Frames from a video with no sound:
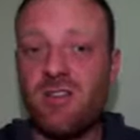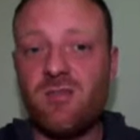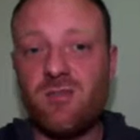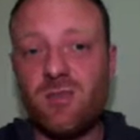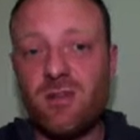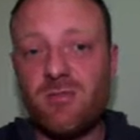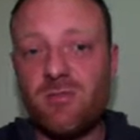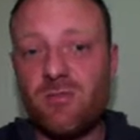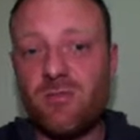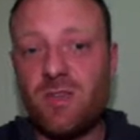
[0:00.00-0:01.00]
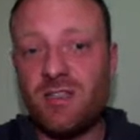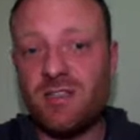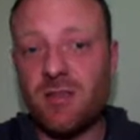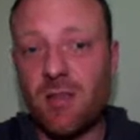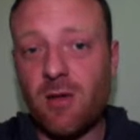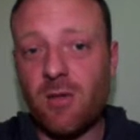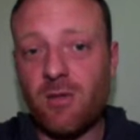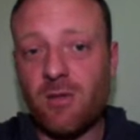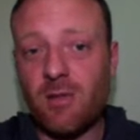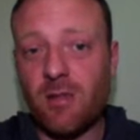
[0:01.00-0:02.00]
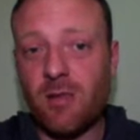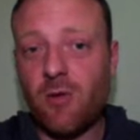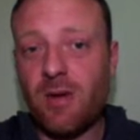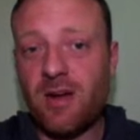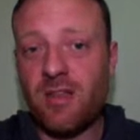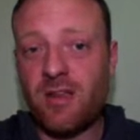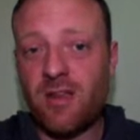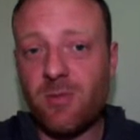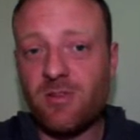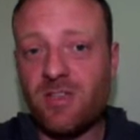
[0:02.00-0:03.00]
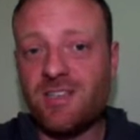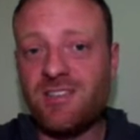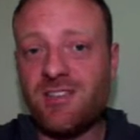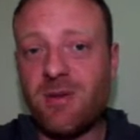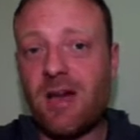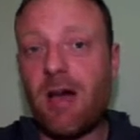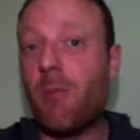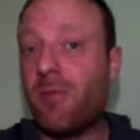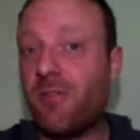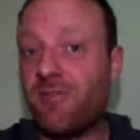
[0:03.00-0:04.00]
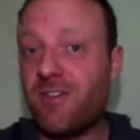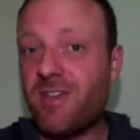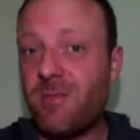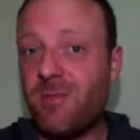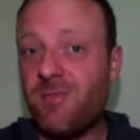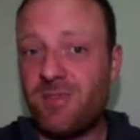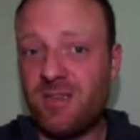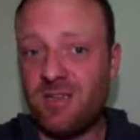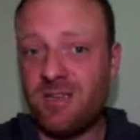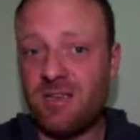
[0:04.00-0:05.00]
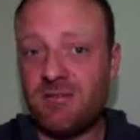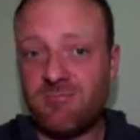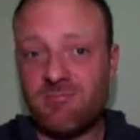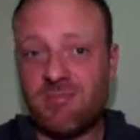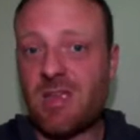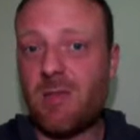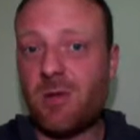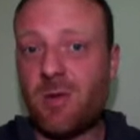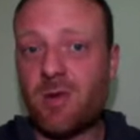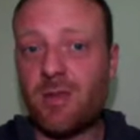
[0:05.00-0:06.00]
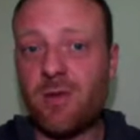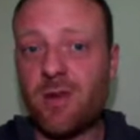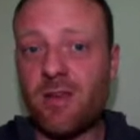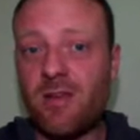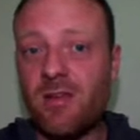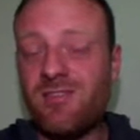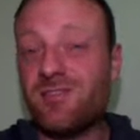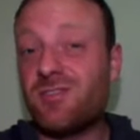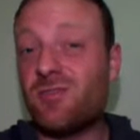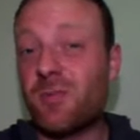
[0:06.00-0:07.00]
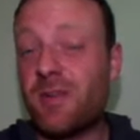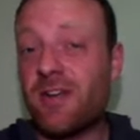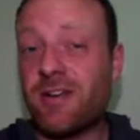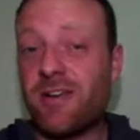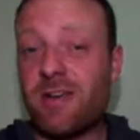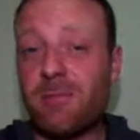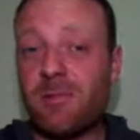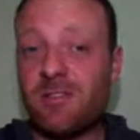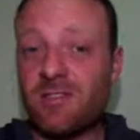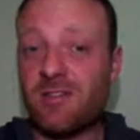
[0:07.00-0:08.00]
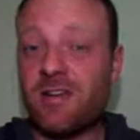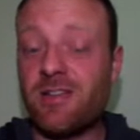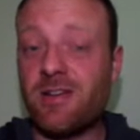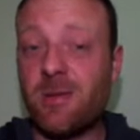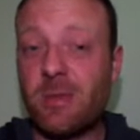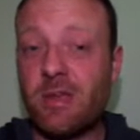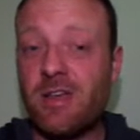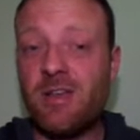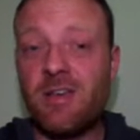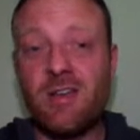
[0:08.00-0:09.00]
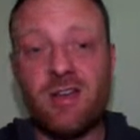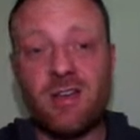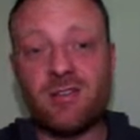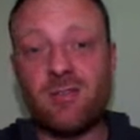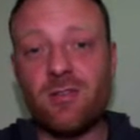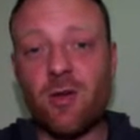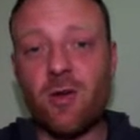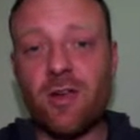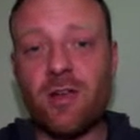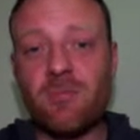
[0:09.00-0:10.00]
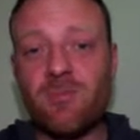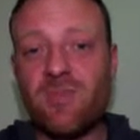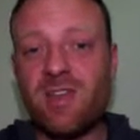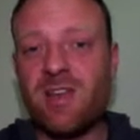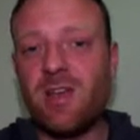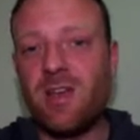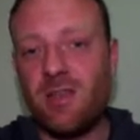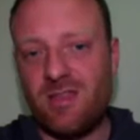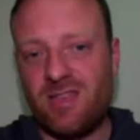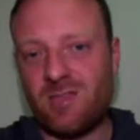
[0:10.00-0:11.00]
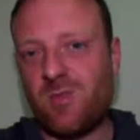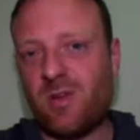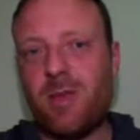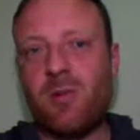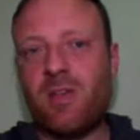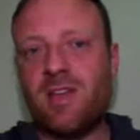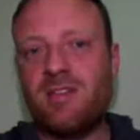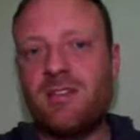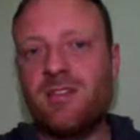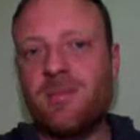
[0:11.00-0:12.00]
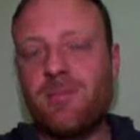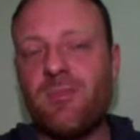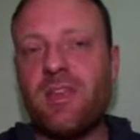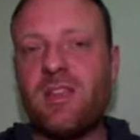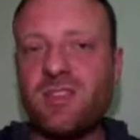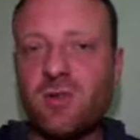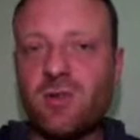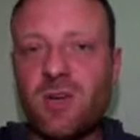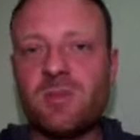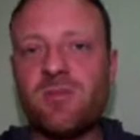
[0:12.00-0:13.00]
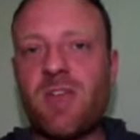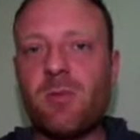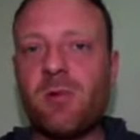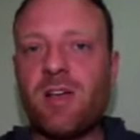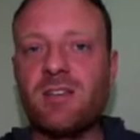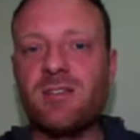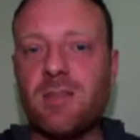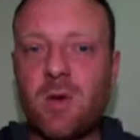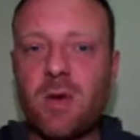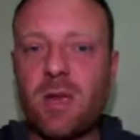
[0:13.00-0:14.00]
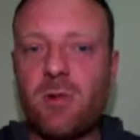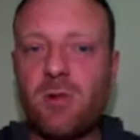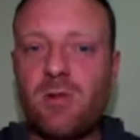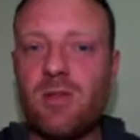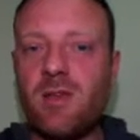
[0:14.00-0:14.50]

Well, here's the lower lower part of the camel, here's the hump of the camel, here's the camel going low again. Oh, it's a dromedary camel, it's got another hump, and it's gone low again. That's what camel case is. Now, there's two types of camel case, lower camel,